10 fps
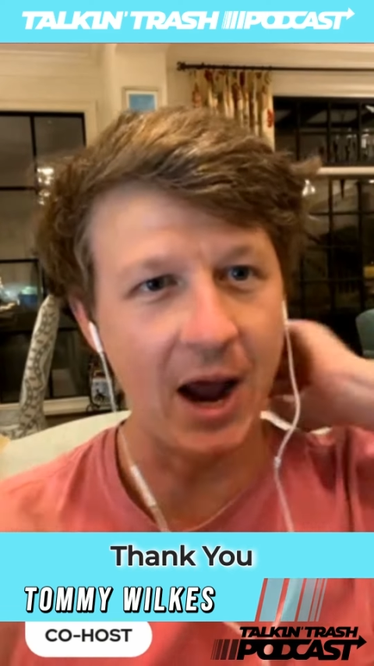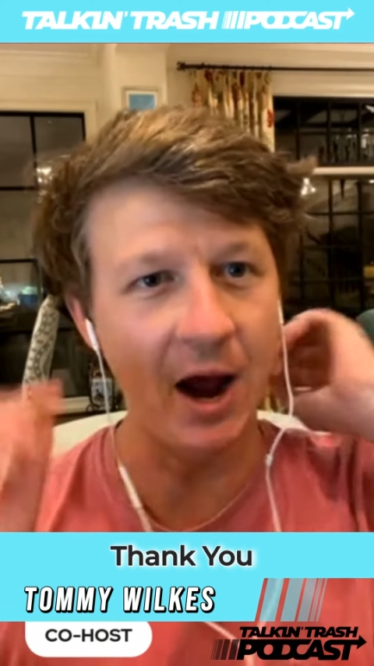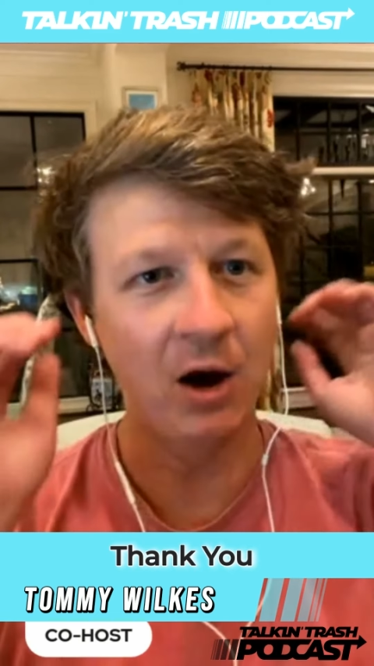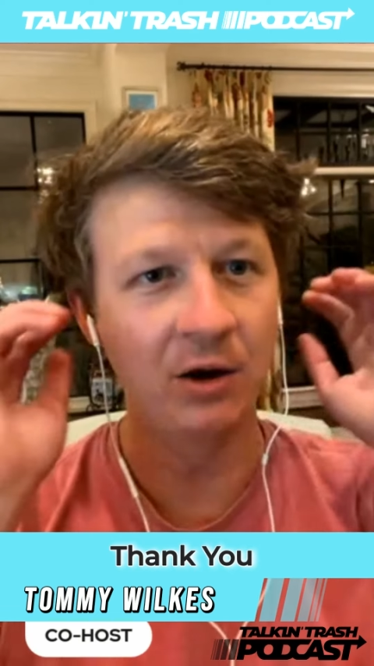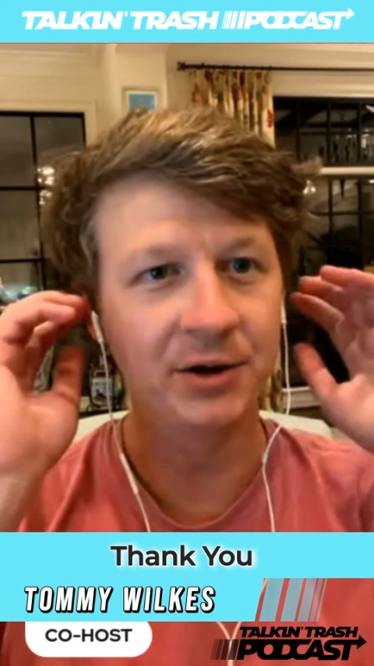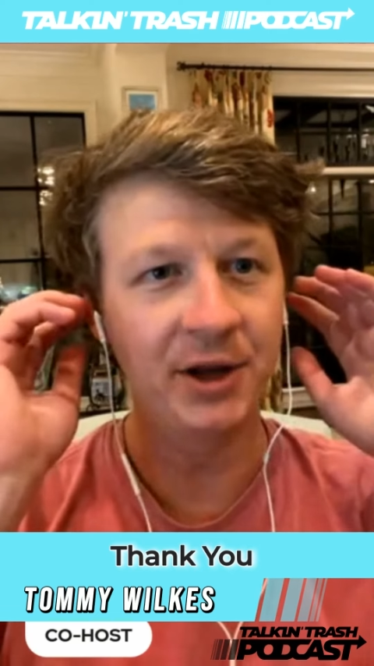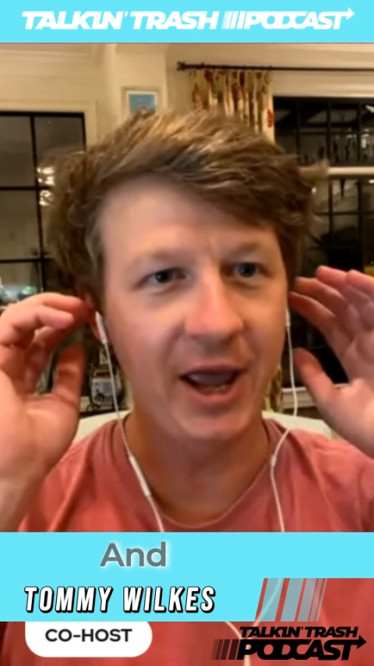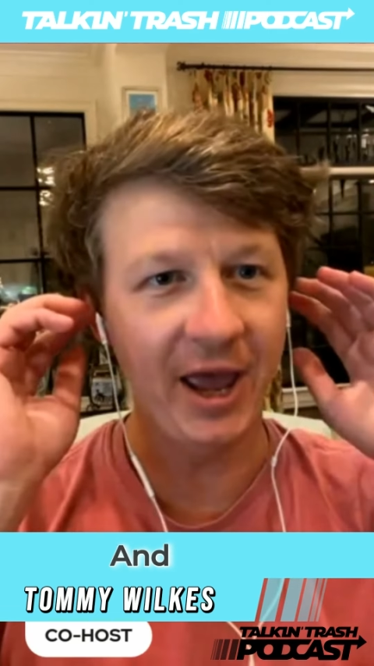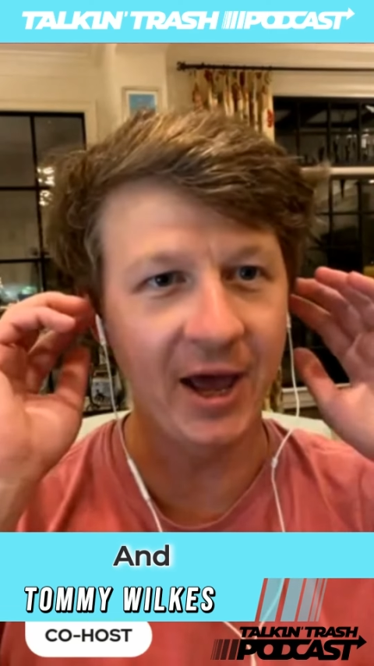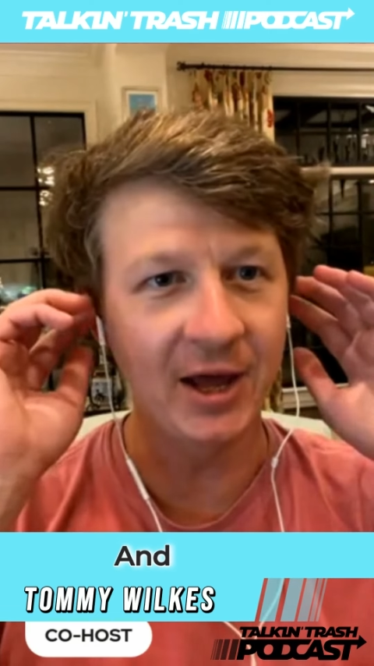down
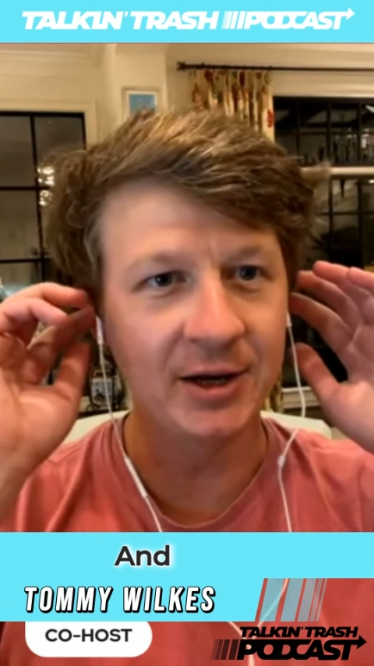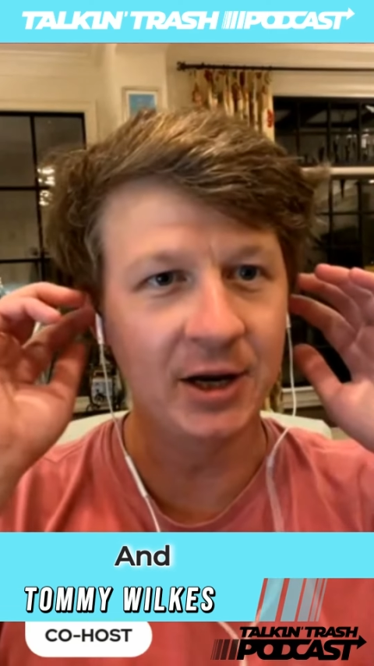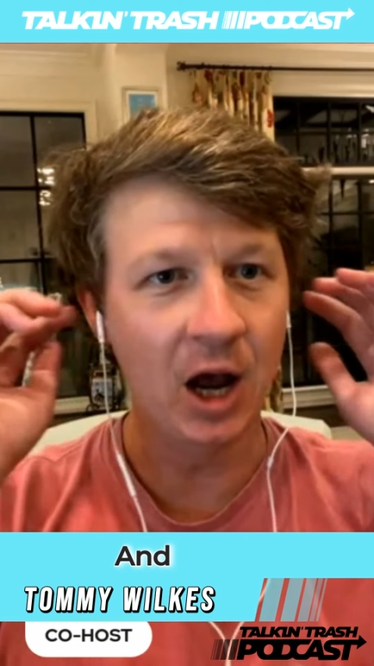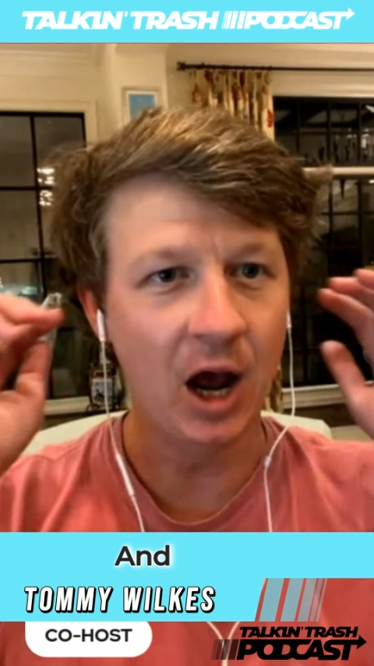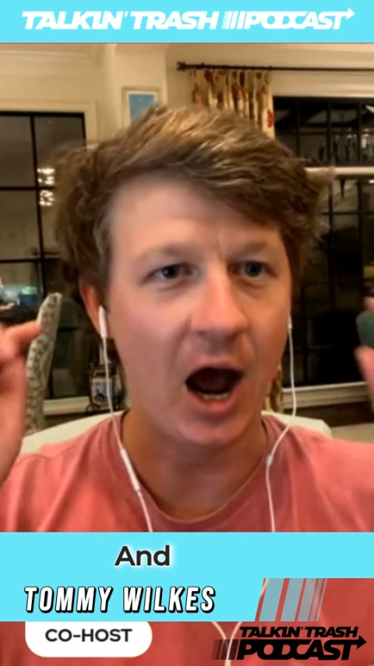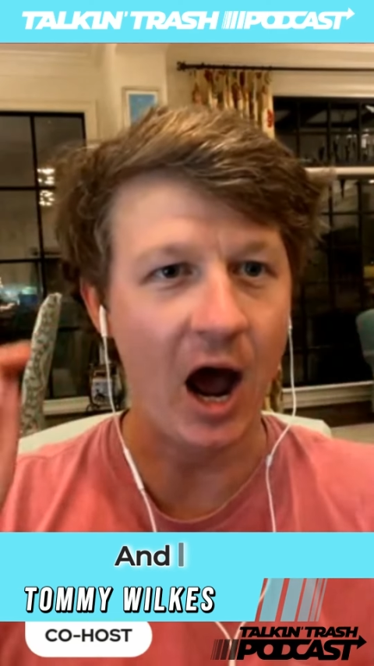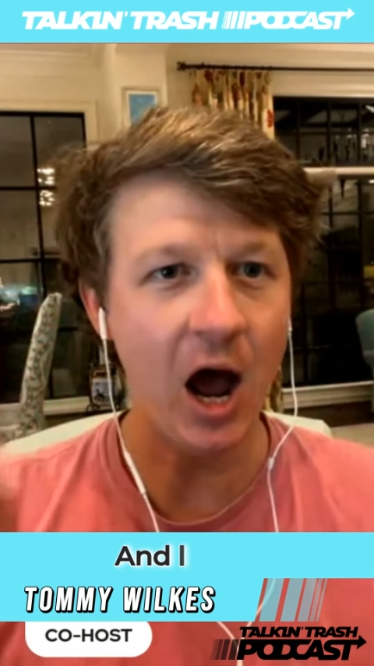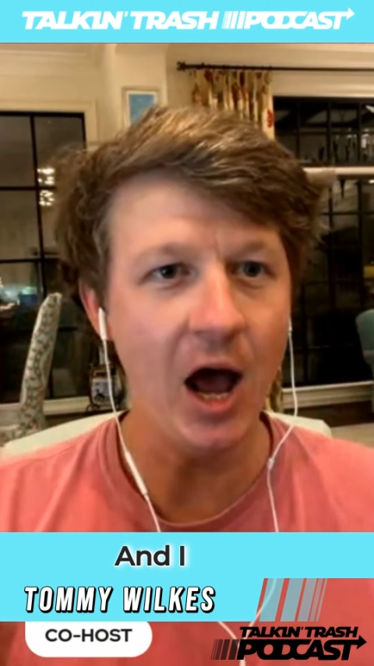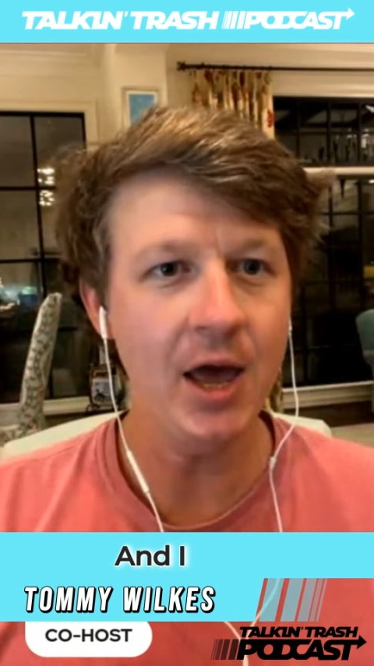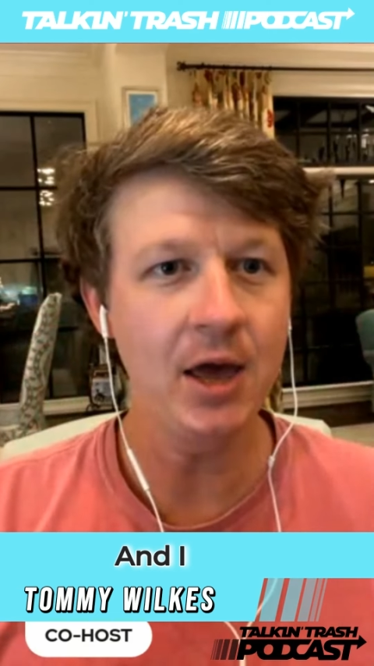and
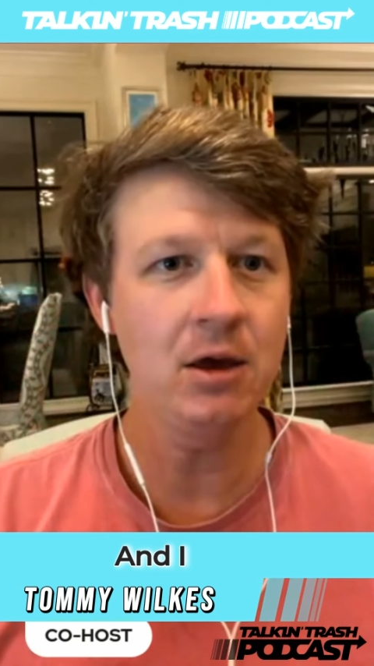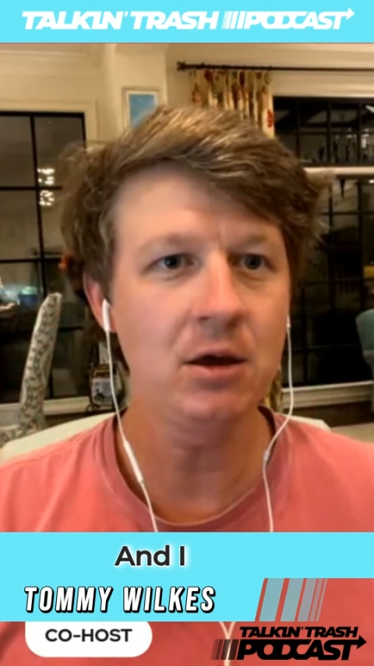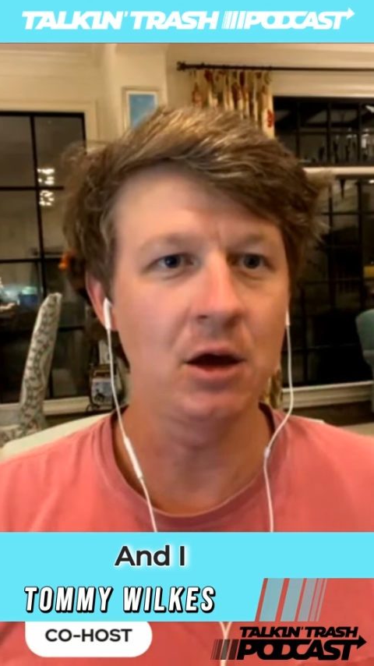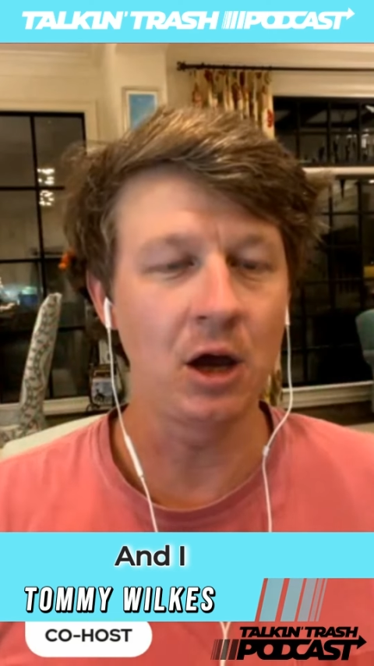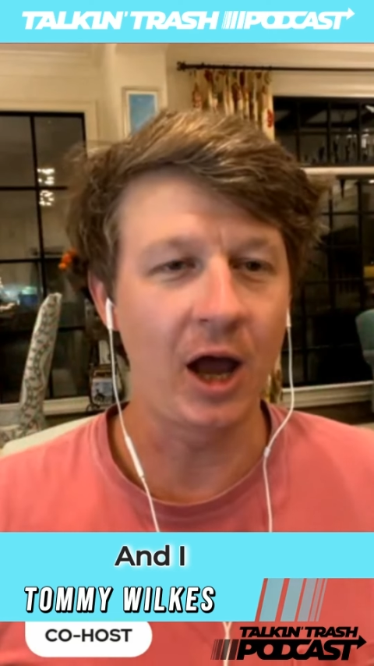i